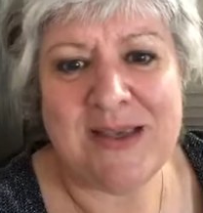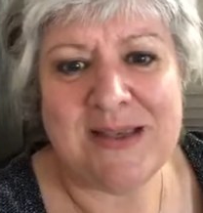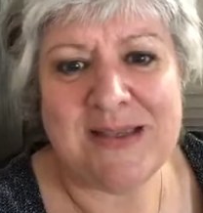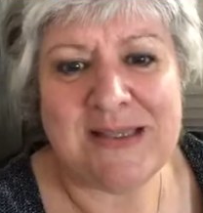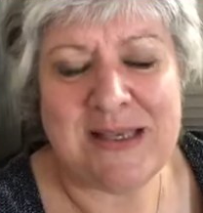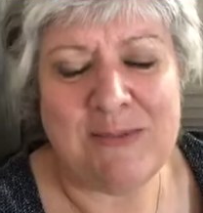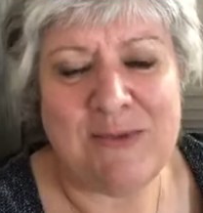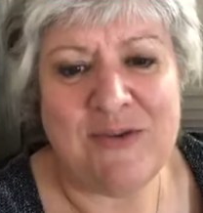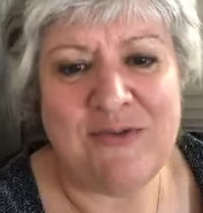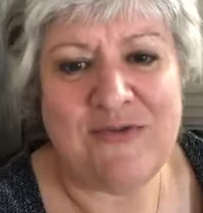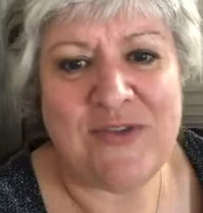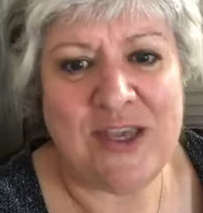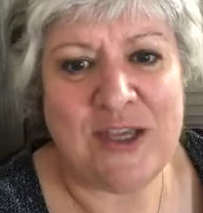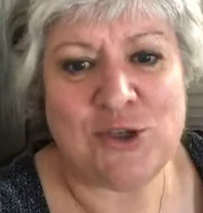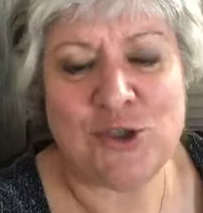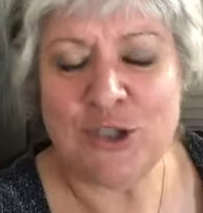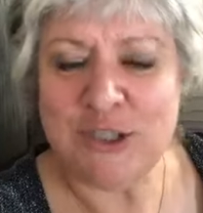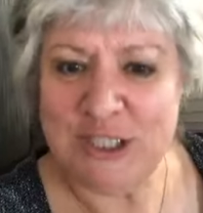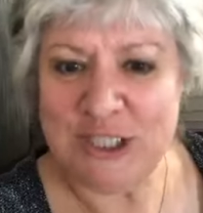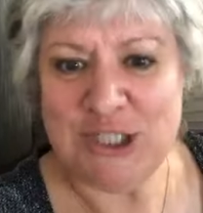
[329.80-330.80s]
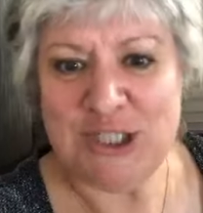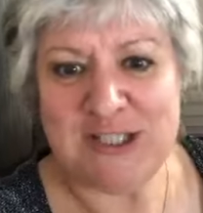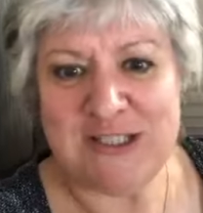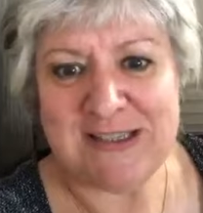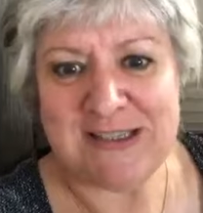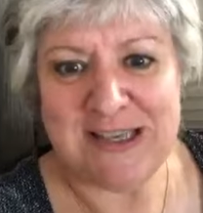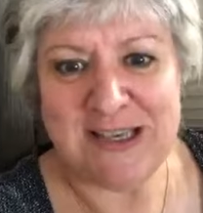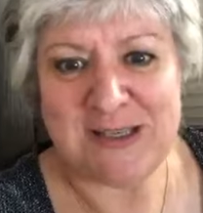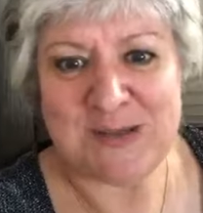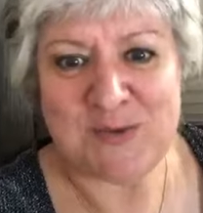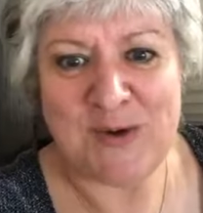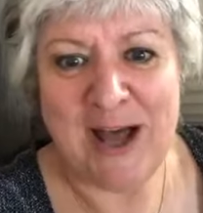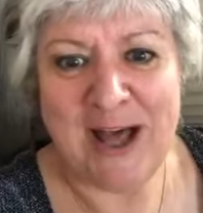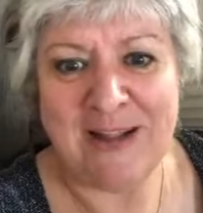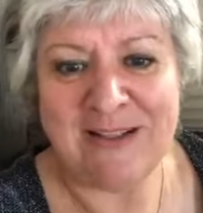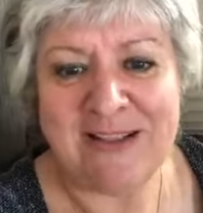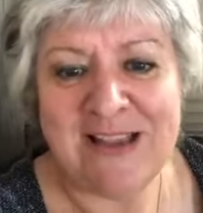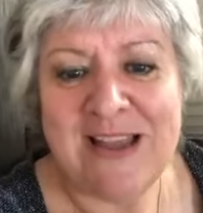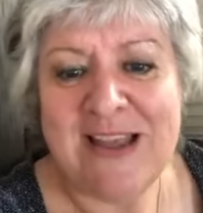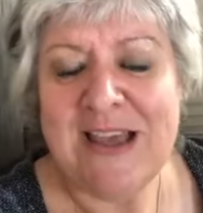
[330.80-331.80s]
some of their traditions as
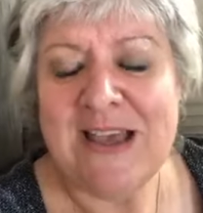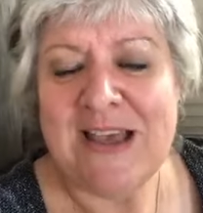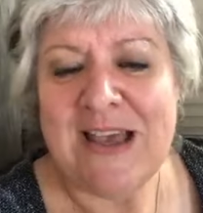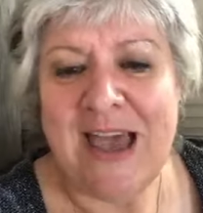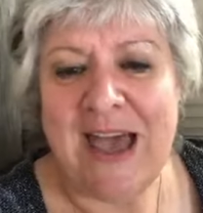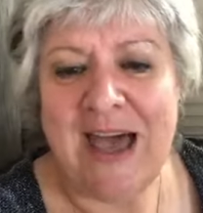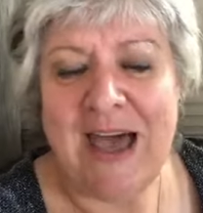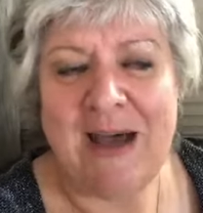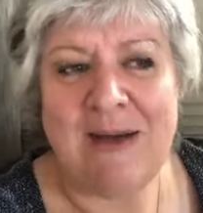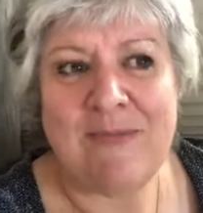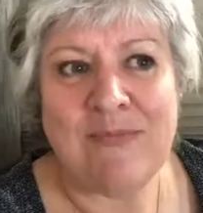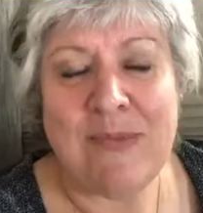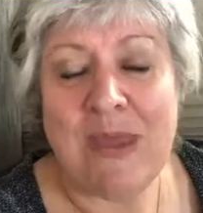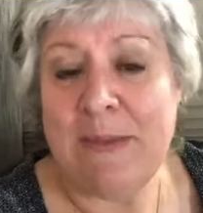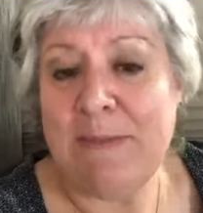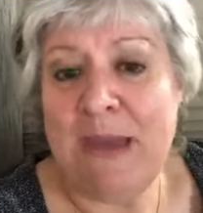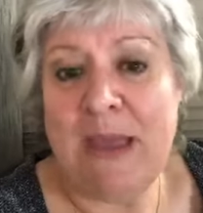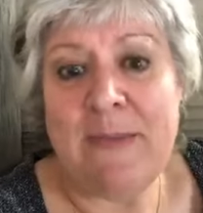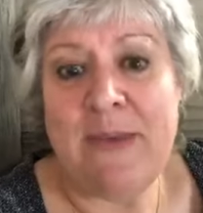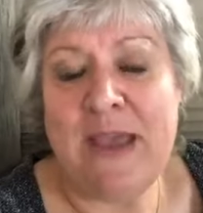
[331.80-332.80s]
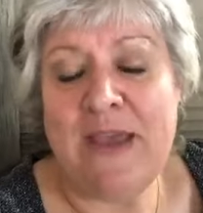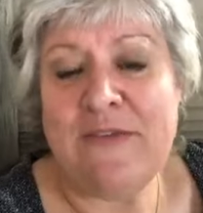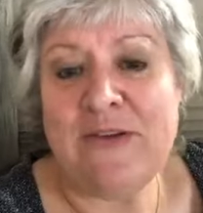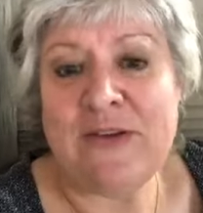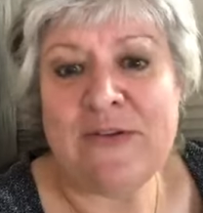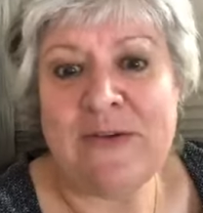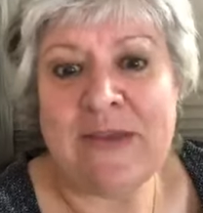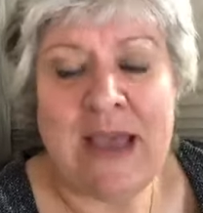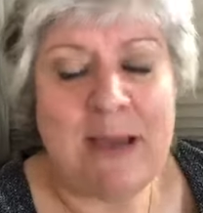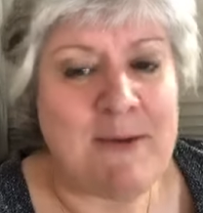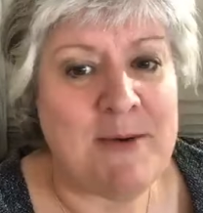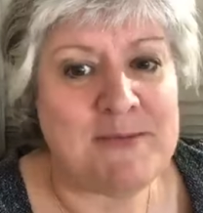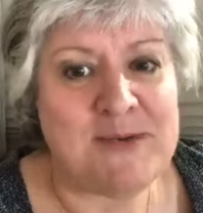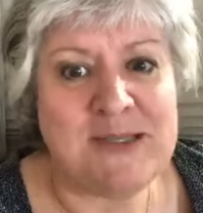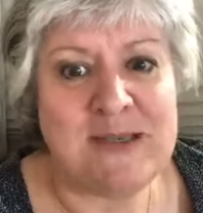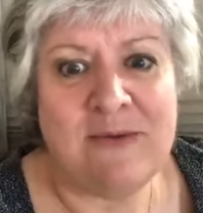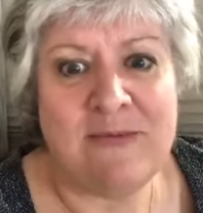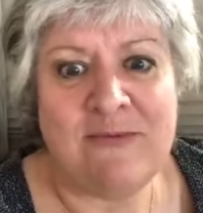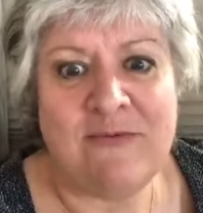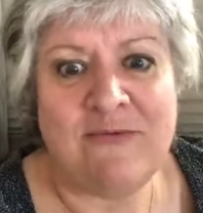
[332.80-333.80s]
well. And maybe even come up with
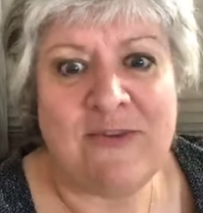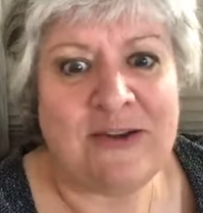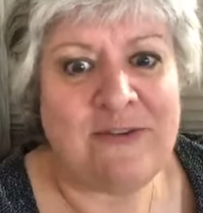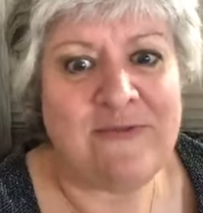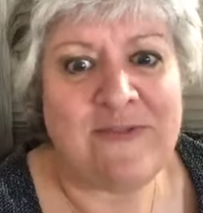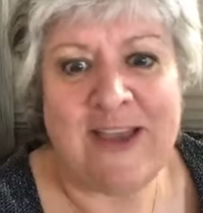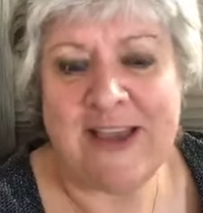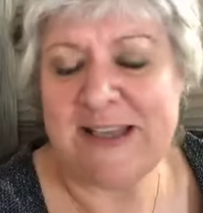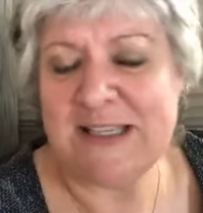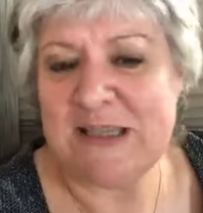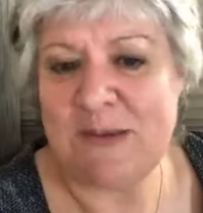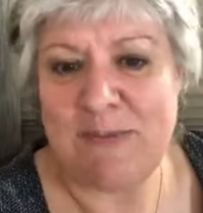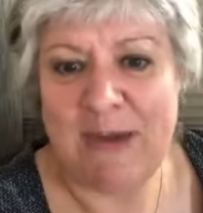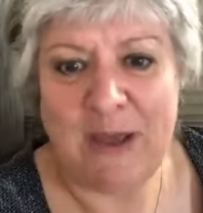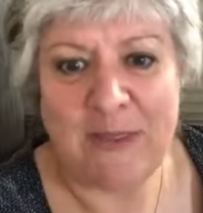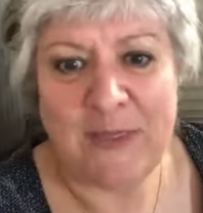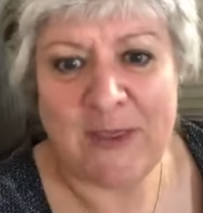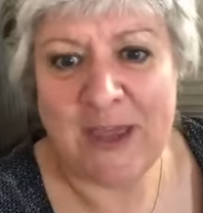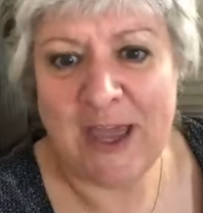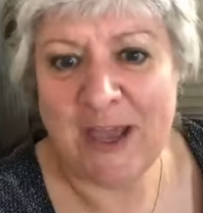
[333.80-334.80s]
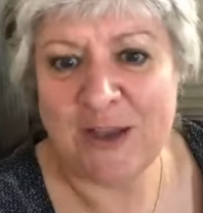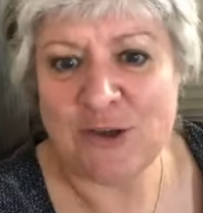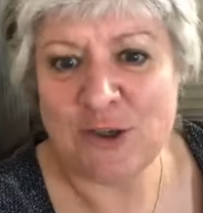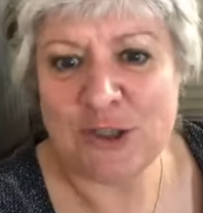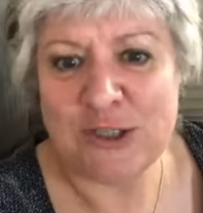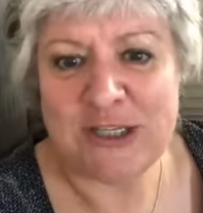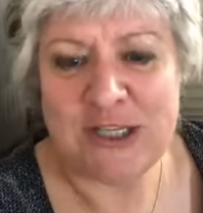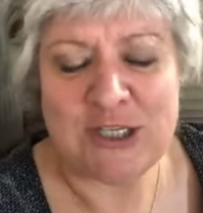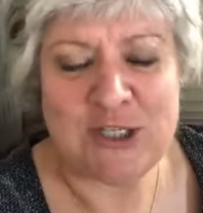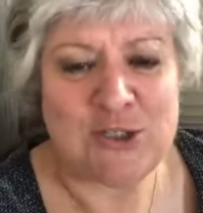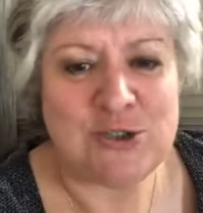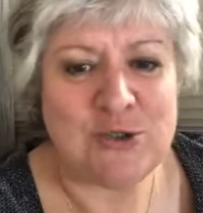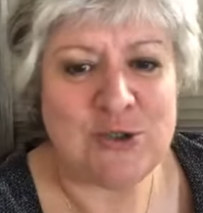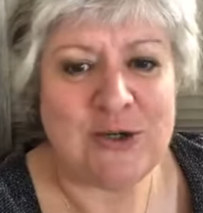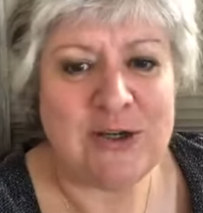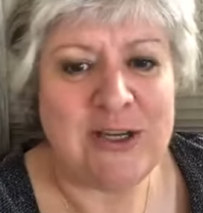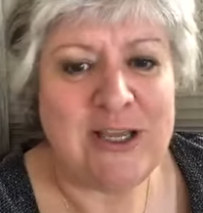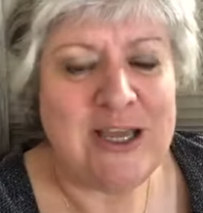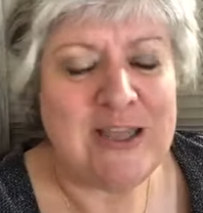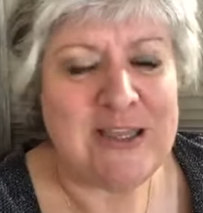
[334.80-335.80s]
some fun facts about the country that
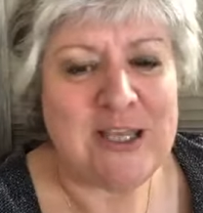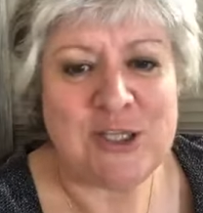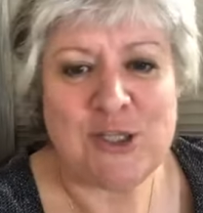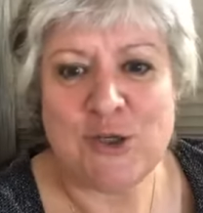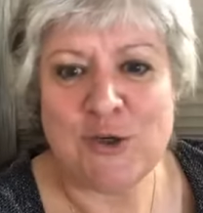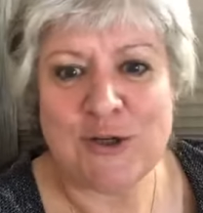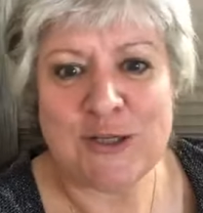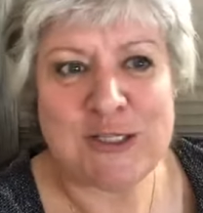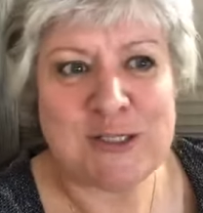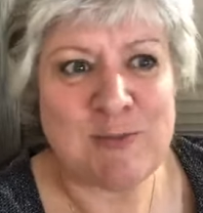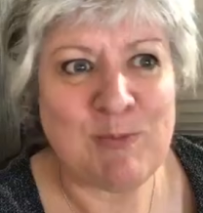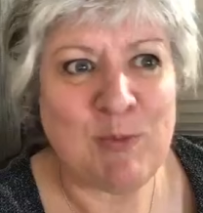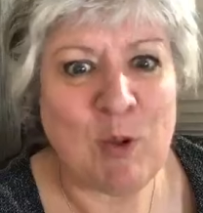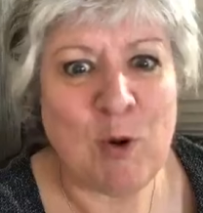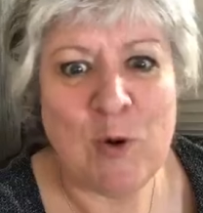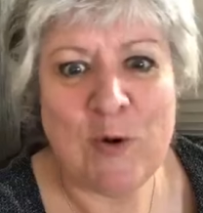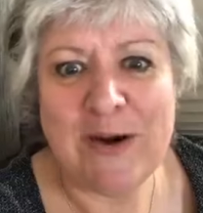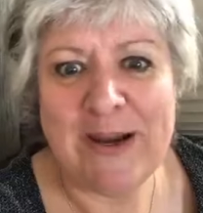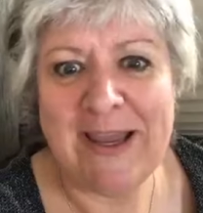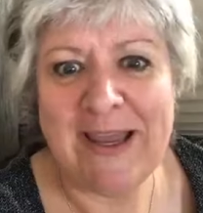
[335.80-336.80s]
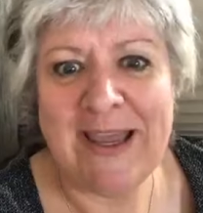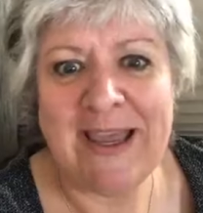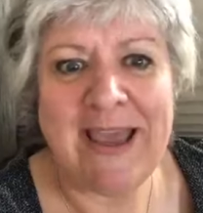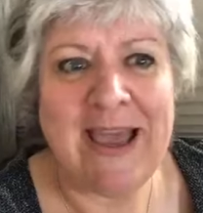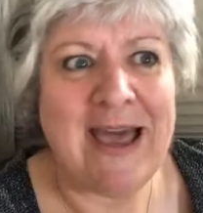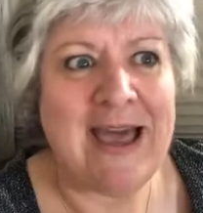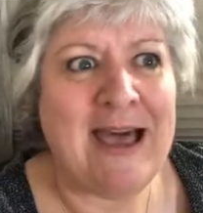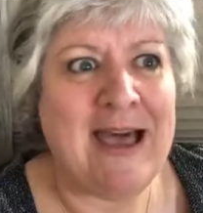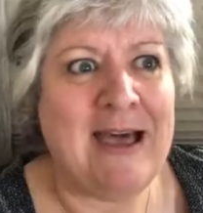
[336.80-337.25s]
you're exploring.